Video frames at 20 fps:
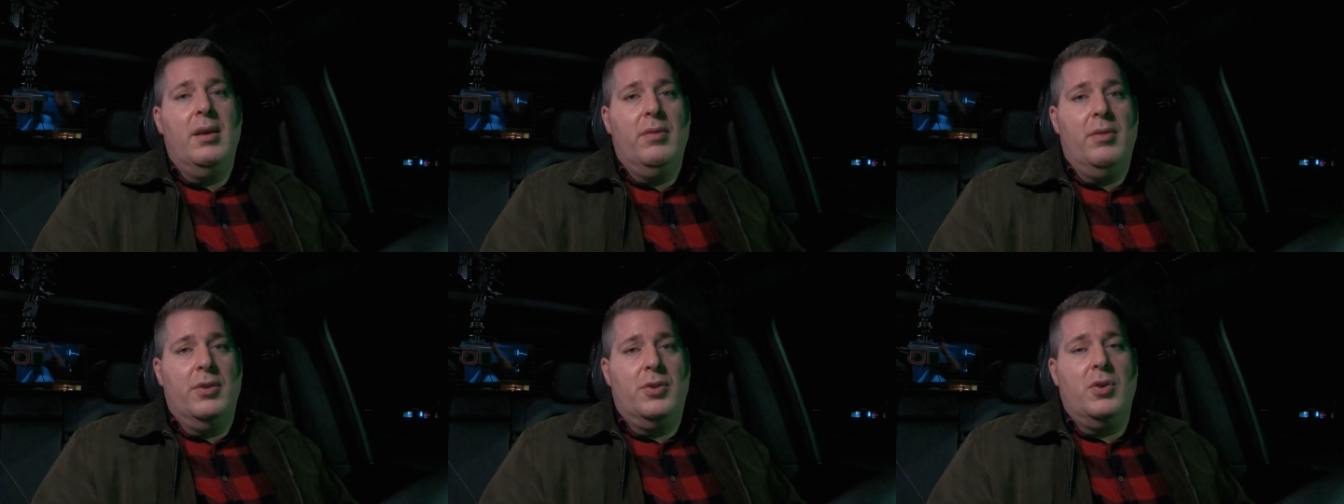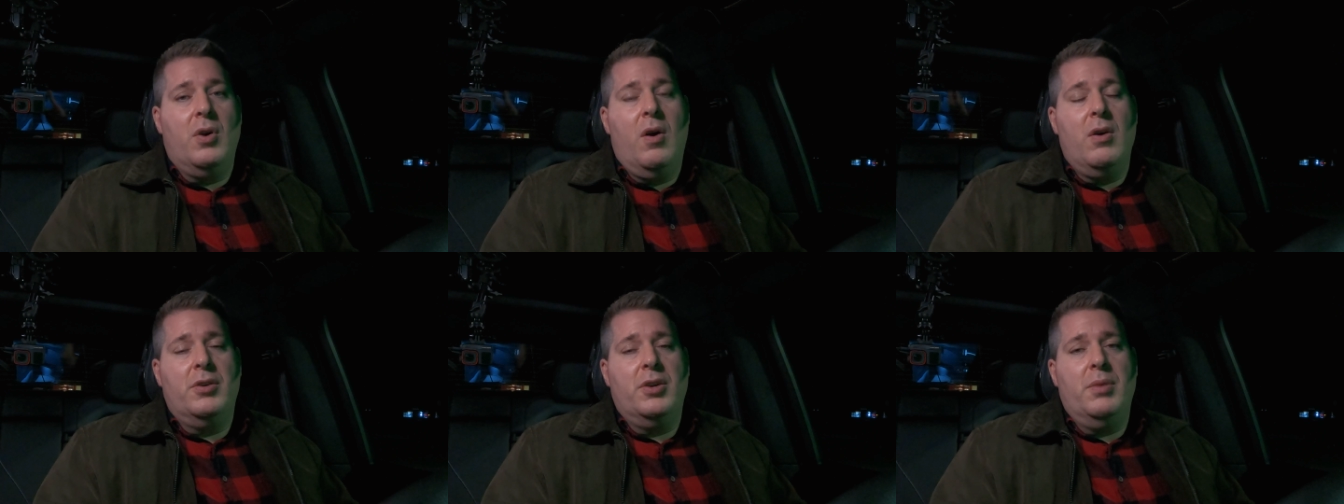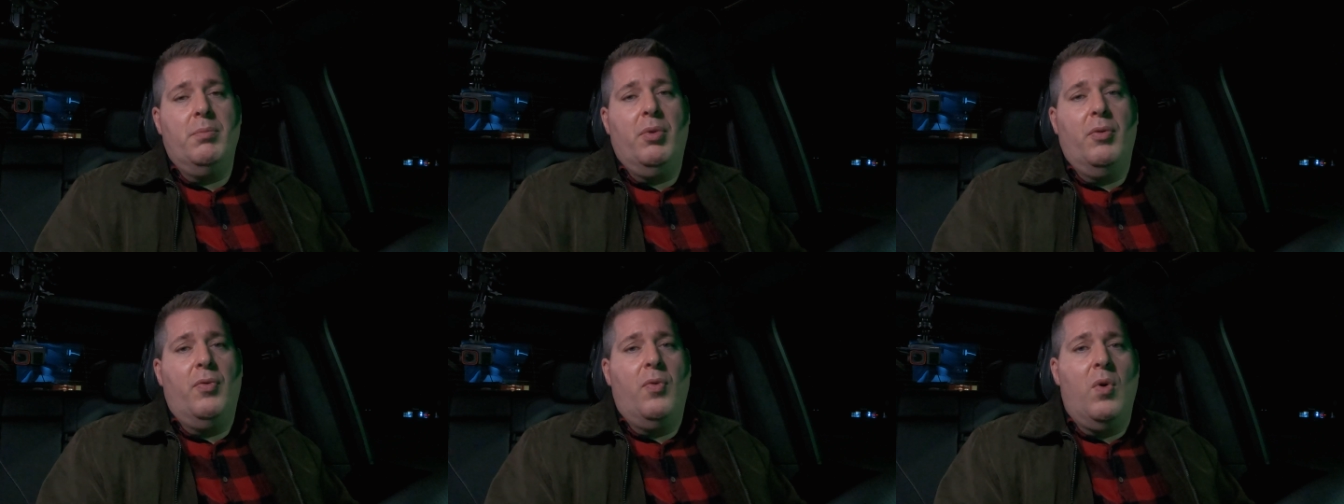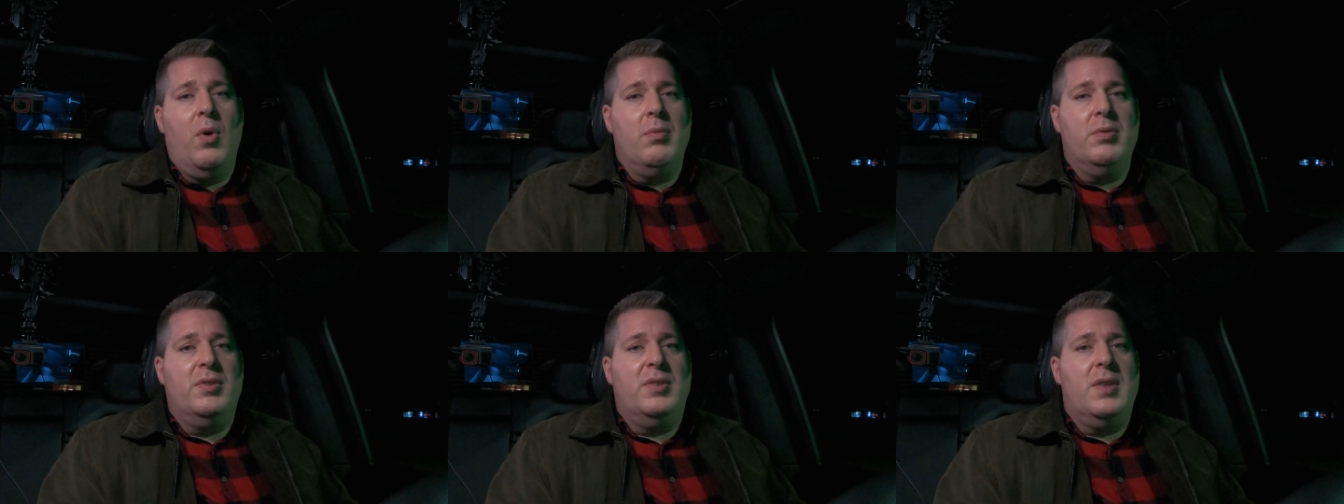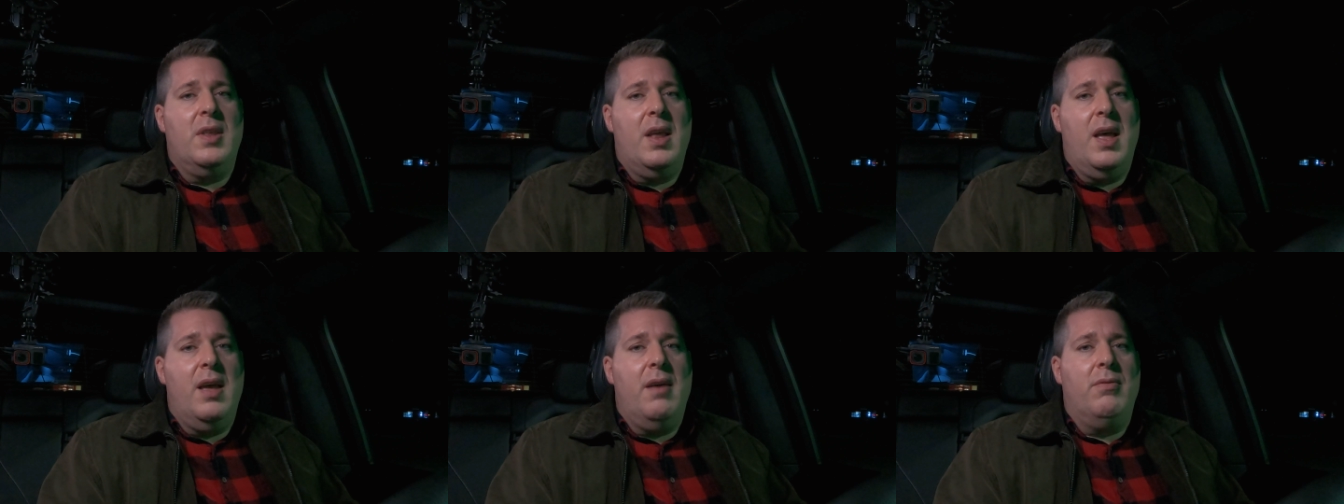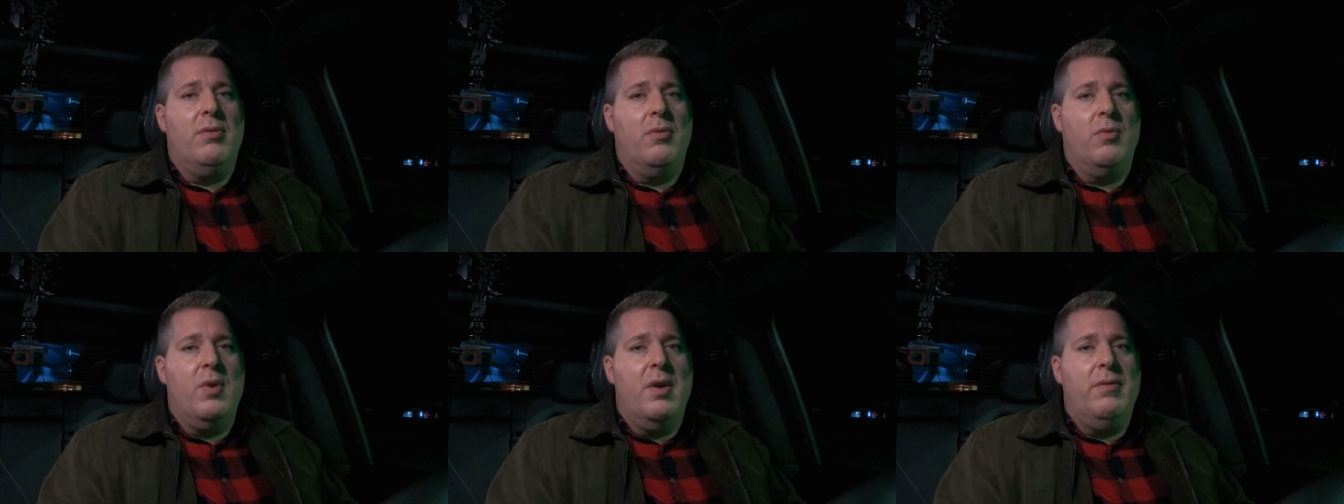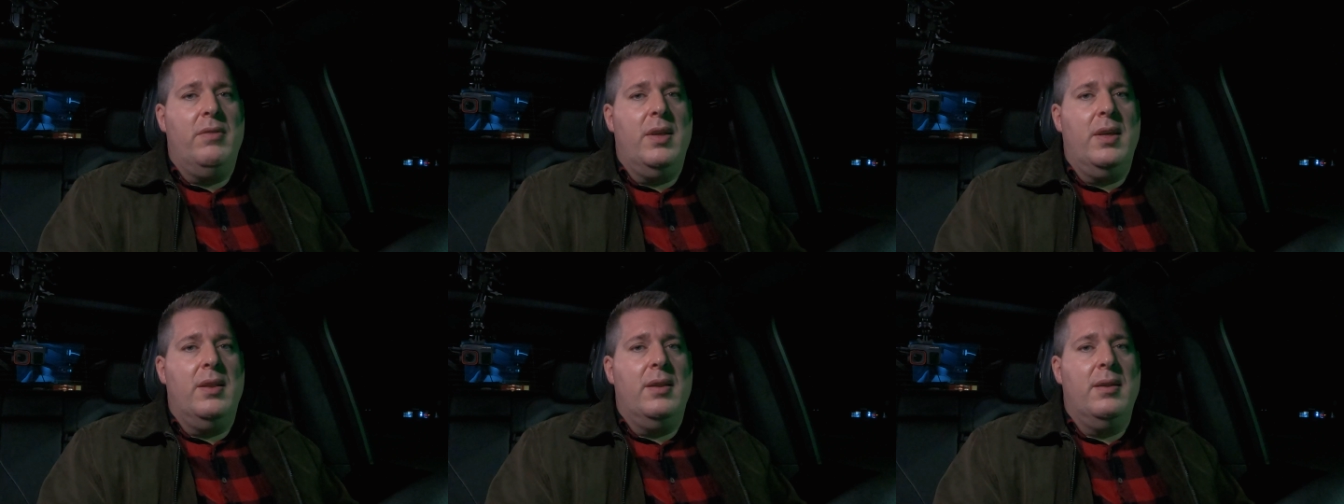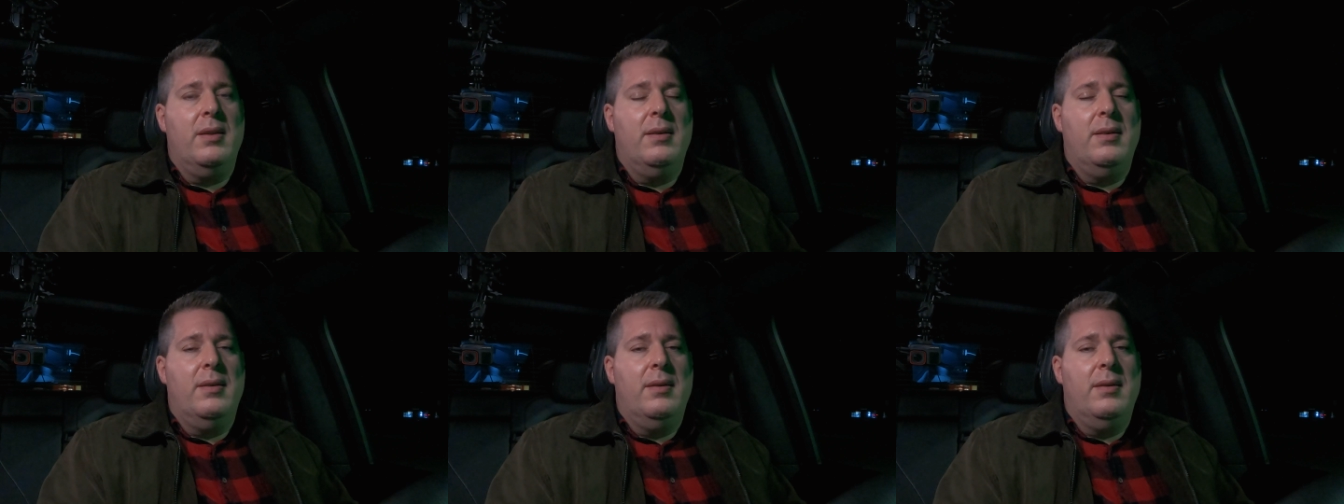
the charging performance today of the Rivian?